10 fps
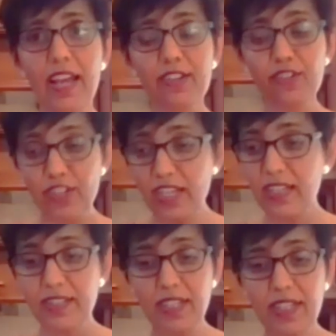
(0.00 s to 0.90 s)
I
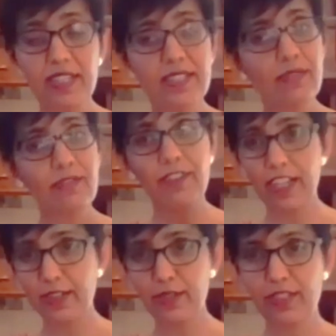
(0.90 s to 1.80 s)
really think it's a
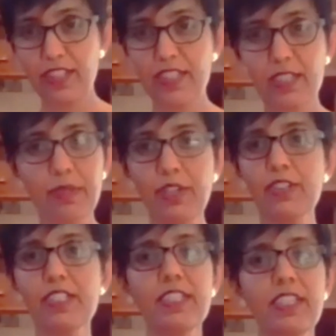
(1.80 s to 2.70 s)
very good dessert
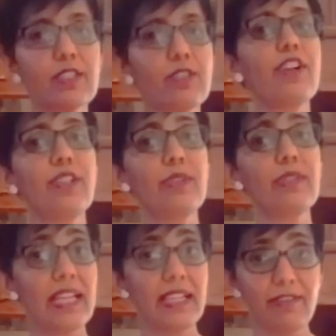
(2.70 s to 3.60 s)
because it does not
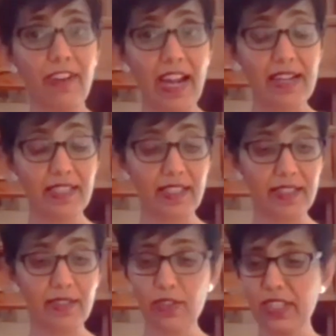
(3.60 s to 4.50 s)
use any fat in it.